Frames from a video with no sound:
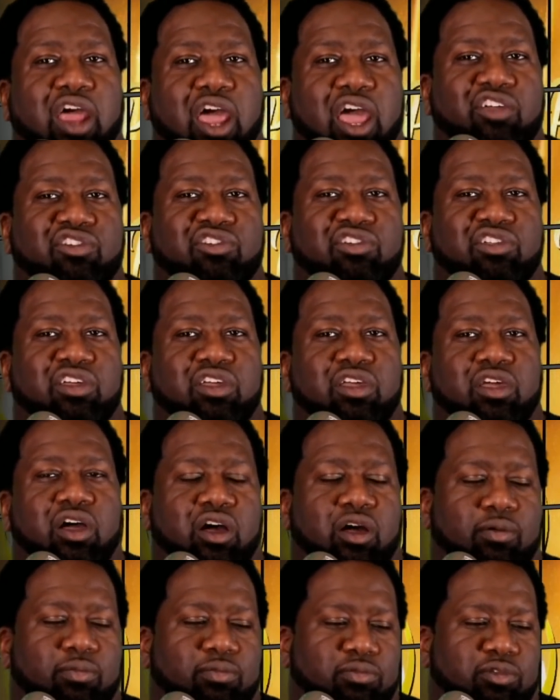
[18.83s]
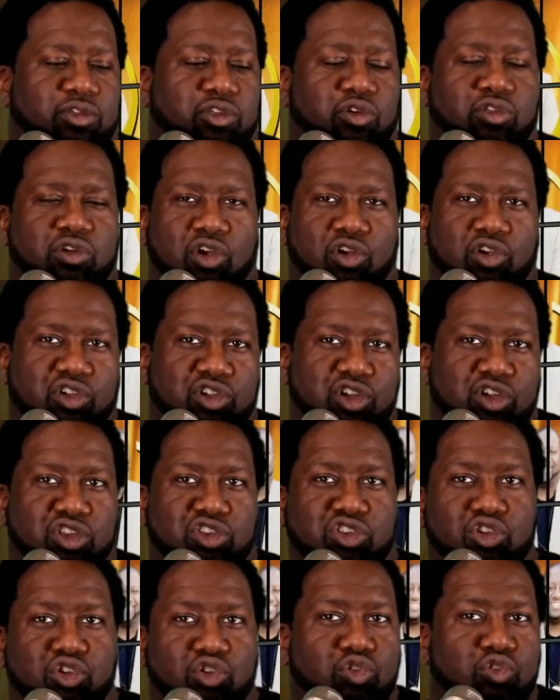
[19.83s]
Actually, um, you know her
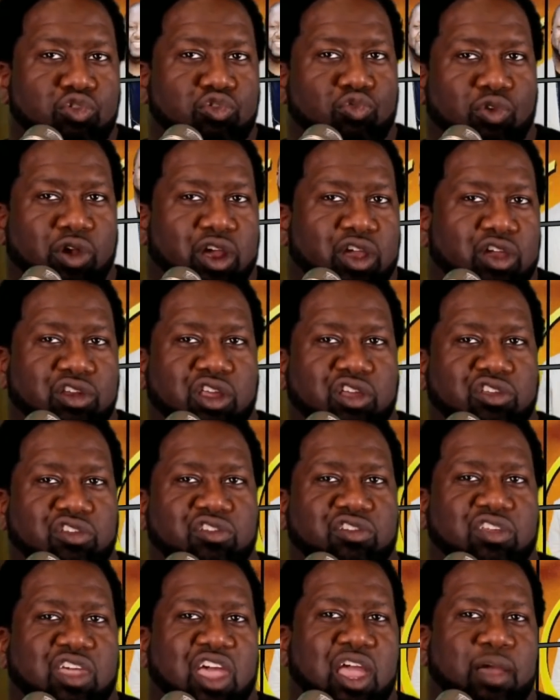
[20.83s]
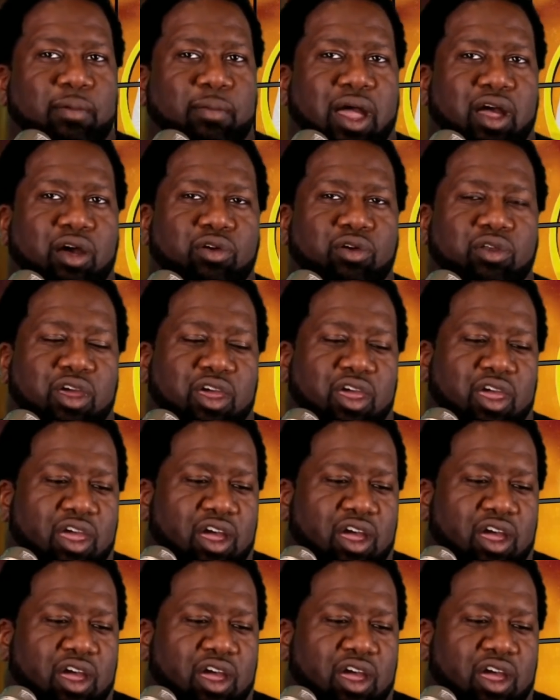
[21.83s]
Good News record that just came out.